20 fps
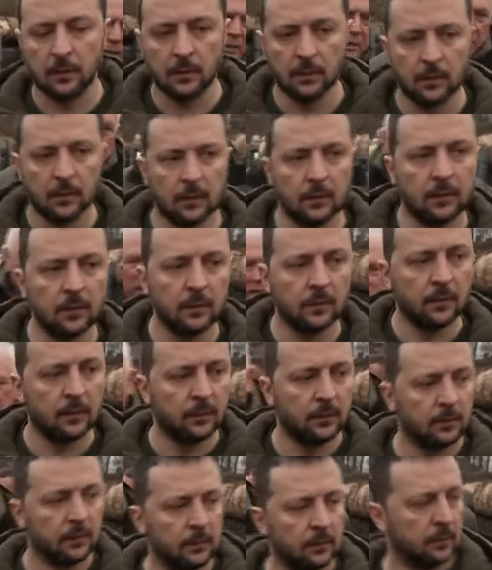Zelensky
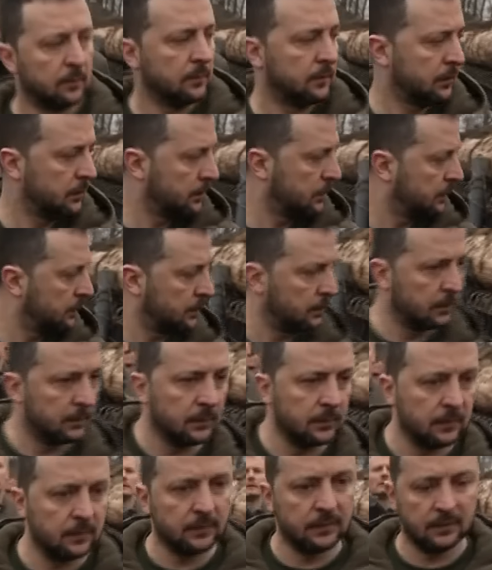says he's aware
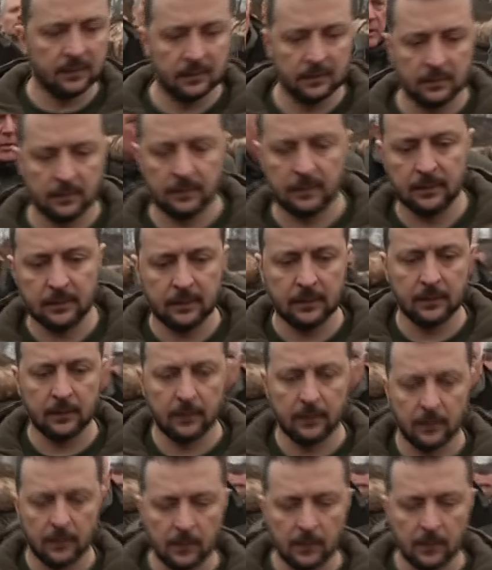the war in Gaza